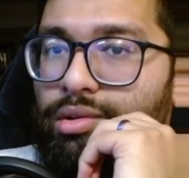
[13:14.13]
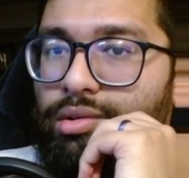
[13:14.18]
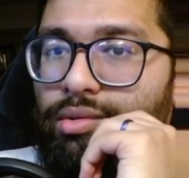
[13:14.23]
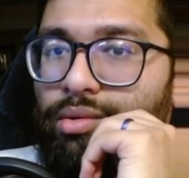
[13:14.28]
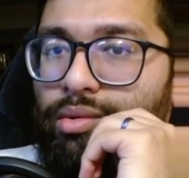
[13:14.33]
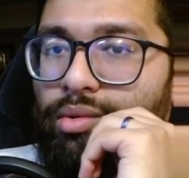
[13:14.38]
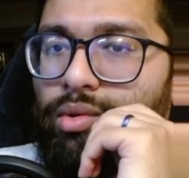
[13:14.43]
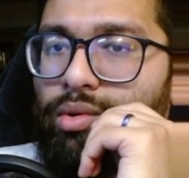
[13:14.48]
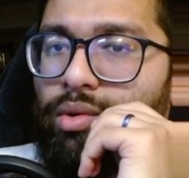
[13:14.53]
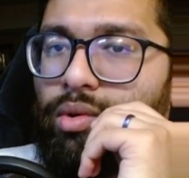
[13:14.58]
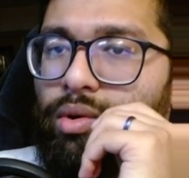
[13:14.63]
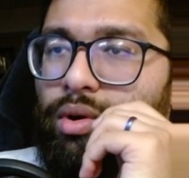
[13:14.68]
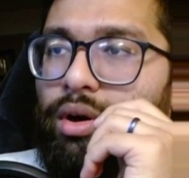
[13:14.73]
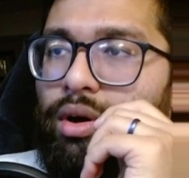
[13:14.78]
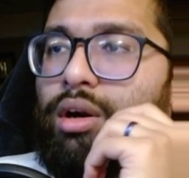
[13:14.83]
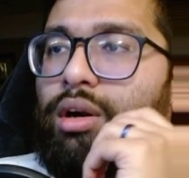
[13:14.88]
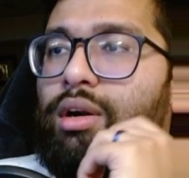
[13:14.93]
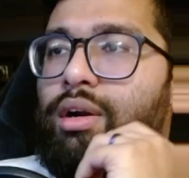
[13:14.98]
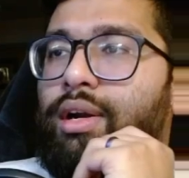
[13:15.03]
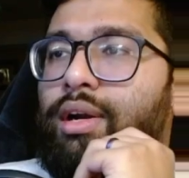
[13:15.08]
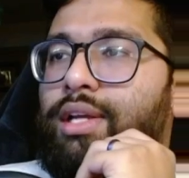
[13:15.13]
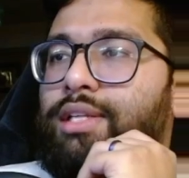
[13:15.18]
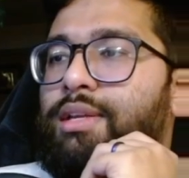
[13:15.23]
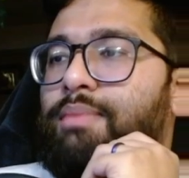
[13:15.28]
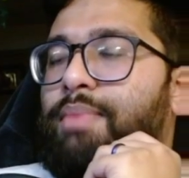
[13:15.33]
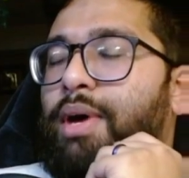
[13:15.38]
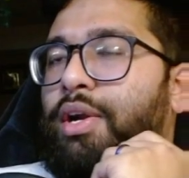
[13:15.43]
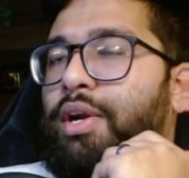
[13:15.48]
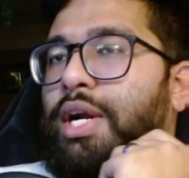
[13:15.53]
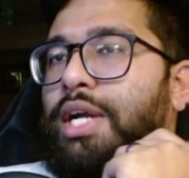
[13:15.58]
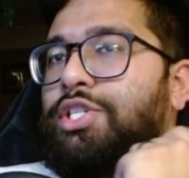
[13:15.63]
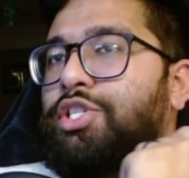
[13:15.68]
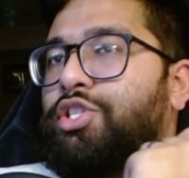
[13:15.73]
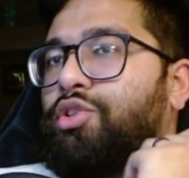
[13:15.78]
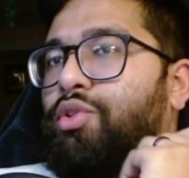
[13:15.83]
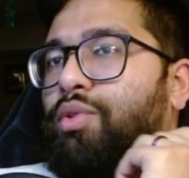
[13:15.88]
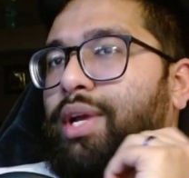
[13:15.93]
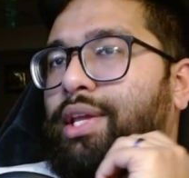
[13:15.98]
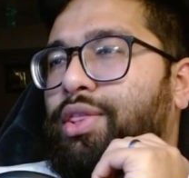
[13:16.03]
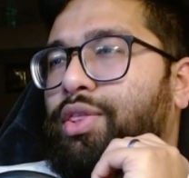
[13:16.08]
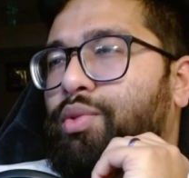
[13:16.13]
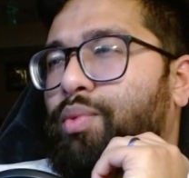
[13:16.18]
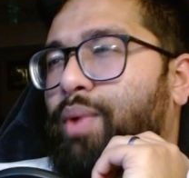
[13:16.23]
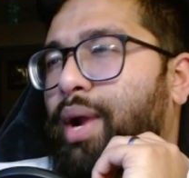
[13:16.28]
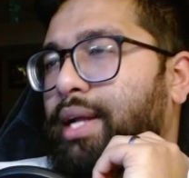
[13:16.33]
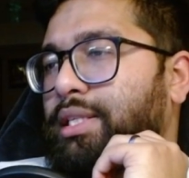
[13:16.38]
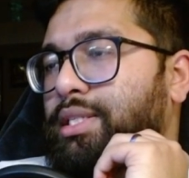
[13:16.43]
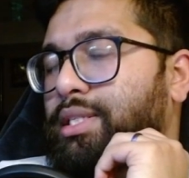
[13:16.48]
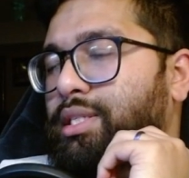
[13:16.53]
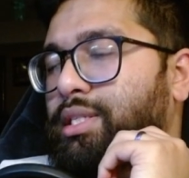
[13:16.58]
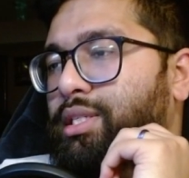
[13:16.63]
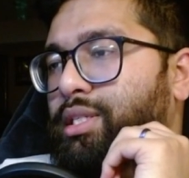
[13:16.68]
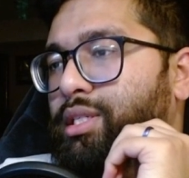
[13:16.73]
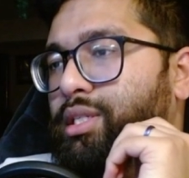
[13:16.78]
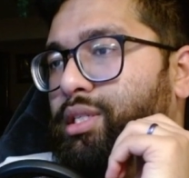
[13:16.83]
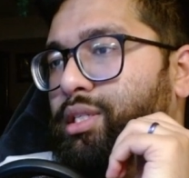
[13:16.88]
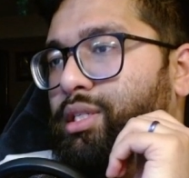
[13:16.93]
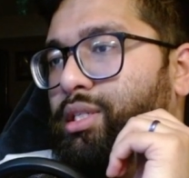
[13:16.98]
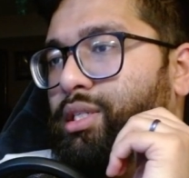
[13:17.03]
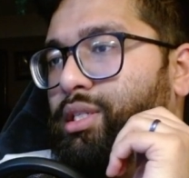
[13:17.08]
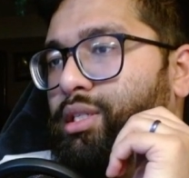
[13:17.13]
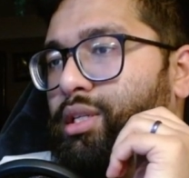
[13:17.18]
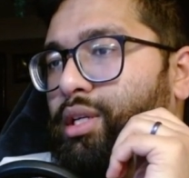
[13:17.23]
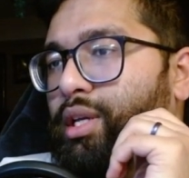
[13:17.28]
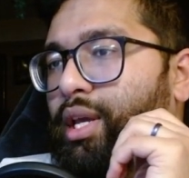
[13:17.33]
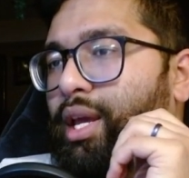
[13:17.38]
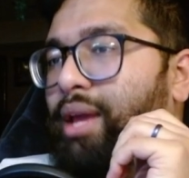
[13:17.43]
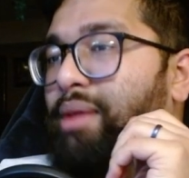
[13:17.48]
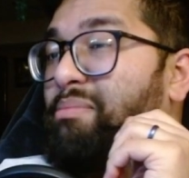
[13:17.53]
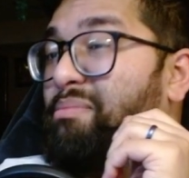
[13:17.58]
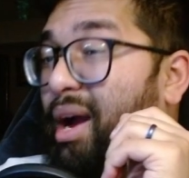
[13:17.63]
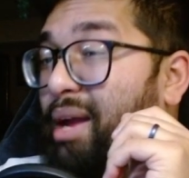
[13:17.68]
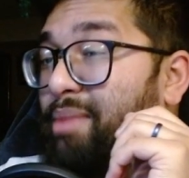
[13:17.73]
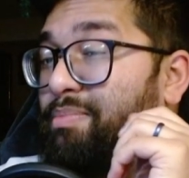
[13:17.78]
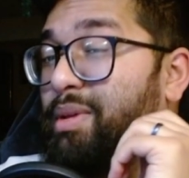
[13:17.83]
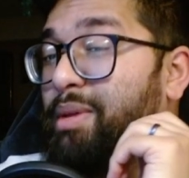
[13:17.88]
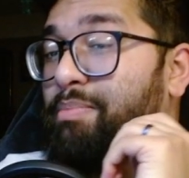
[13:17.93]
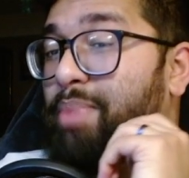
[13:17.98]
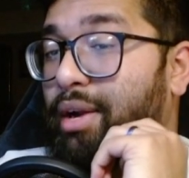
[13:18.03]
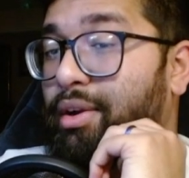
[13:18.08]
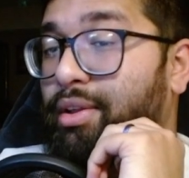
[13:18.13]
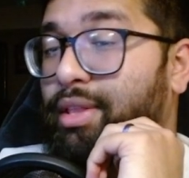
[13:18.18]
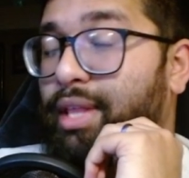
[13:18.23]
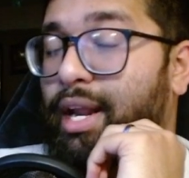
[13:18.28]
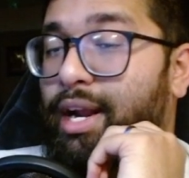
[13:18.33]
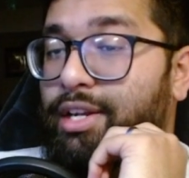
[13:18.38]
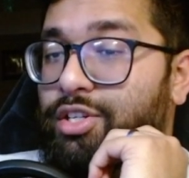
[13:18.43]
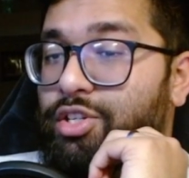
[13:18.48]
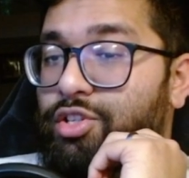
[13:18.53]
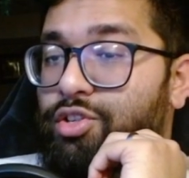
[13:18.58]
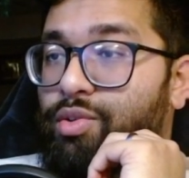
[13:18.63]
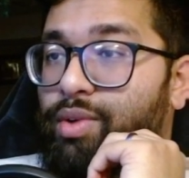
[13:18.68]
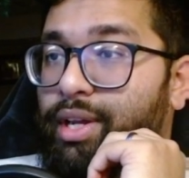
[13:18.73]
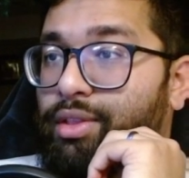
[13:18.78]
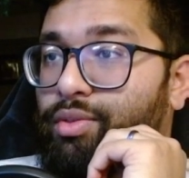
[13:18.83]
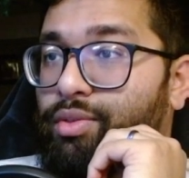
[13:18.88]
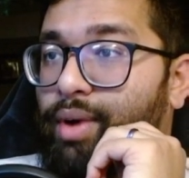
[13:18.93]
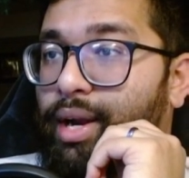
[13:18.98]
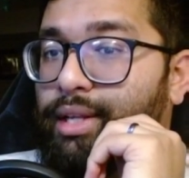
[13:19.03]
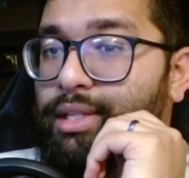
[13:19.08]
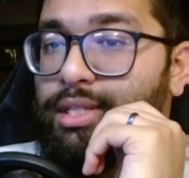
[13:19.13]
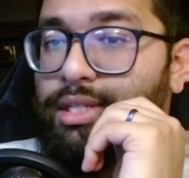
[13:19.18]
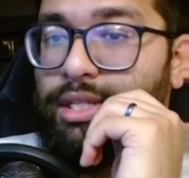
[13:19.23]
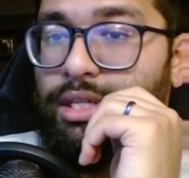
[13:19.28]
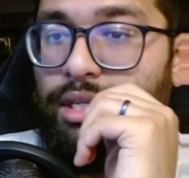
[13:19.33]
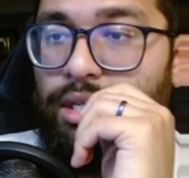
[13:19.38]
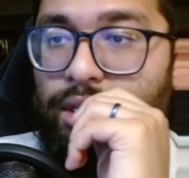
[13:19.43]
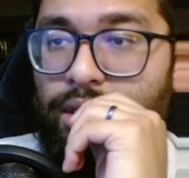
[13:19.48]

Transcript: Or is it better I just create threats? It might be better that I just create threats.